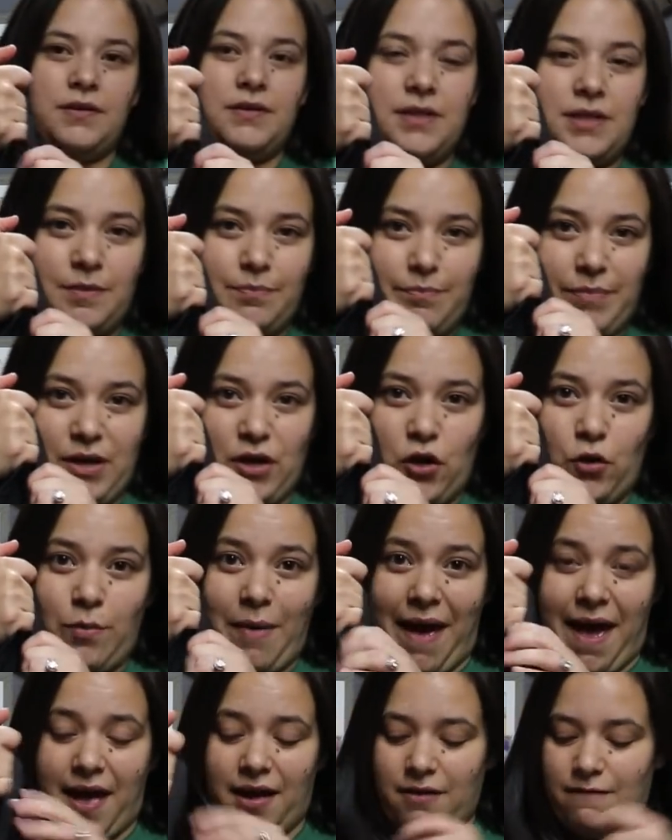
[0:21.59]
this big old
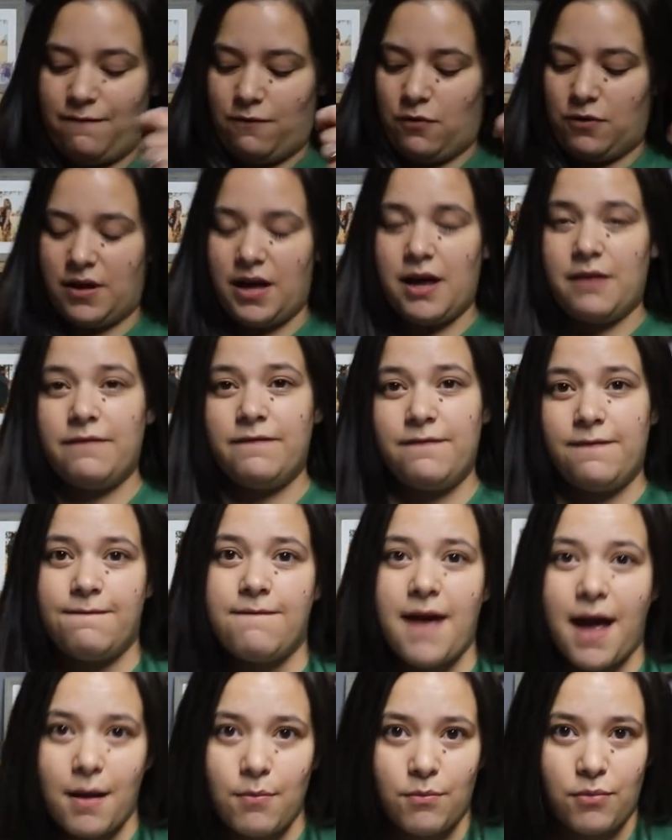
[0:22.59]
bag full of
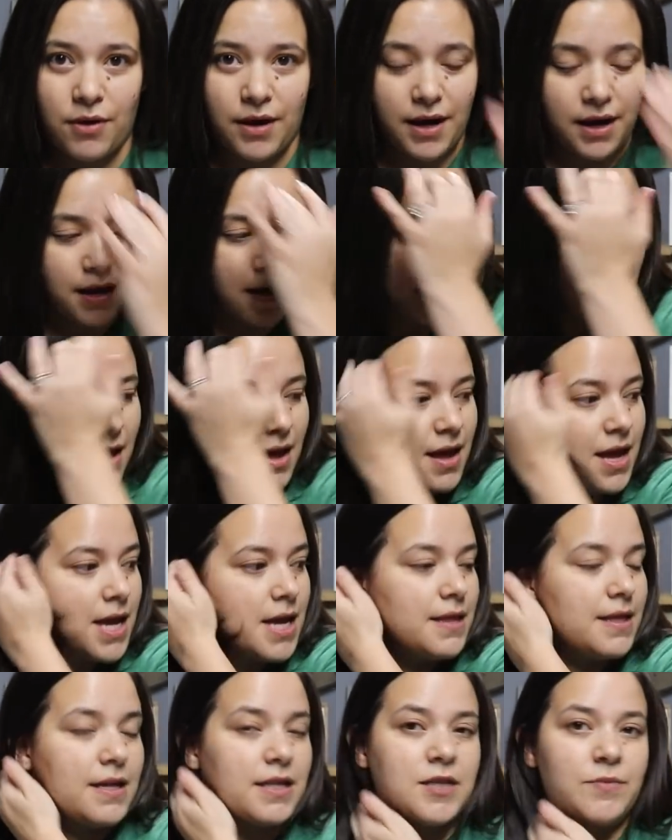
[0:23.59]
fabric
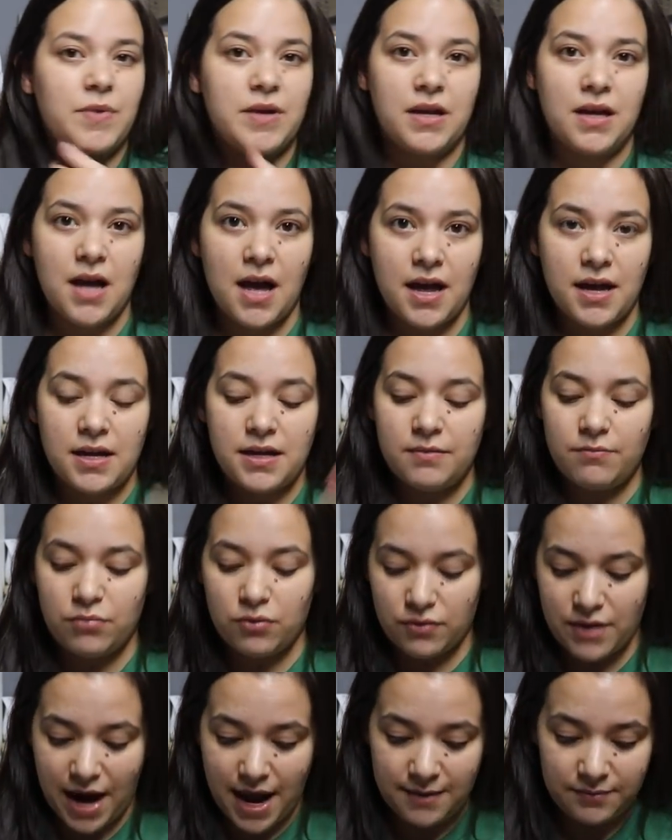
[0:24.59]
that's been cut and
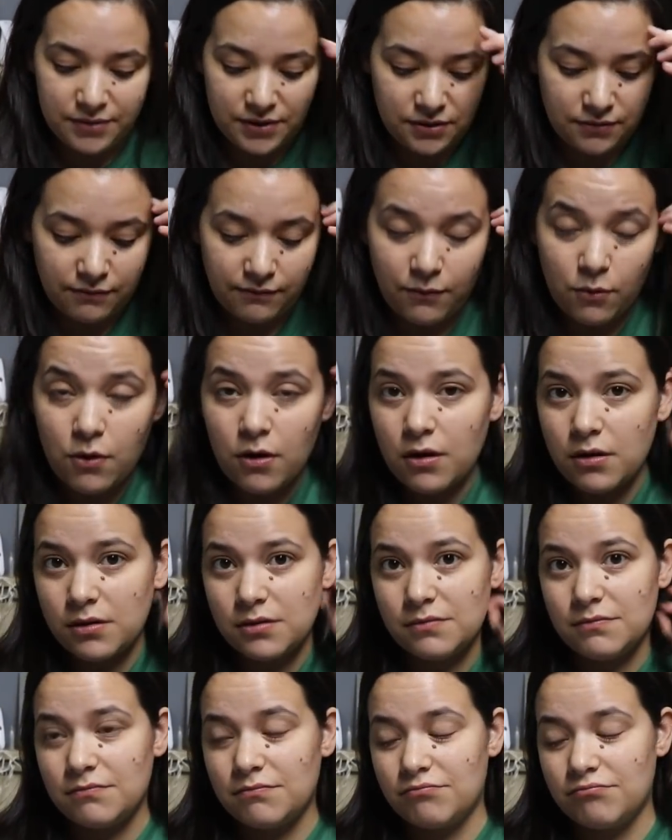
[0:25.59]
prepped
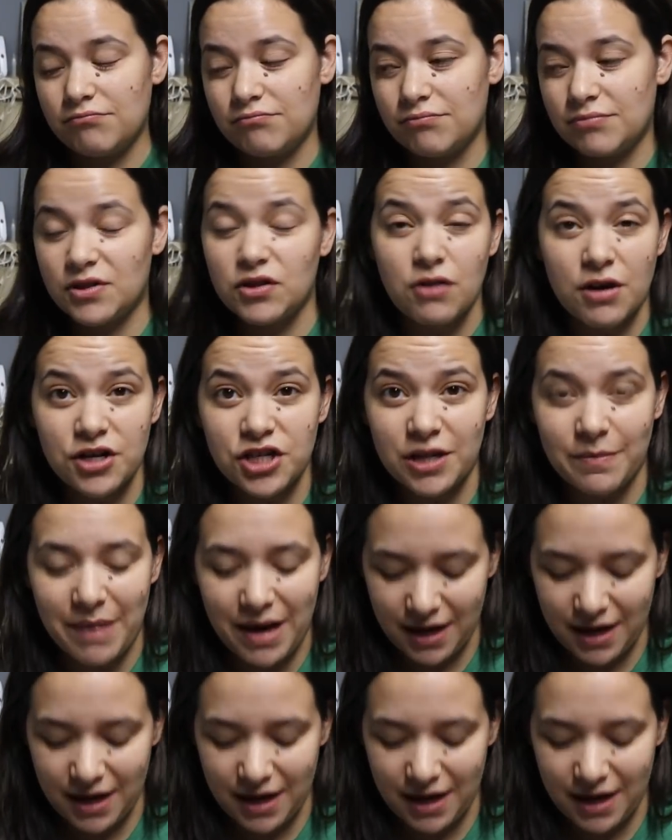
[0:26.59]
for scrunchie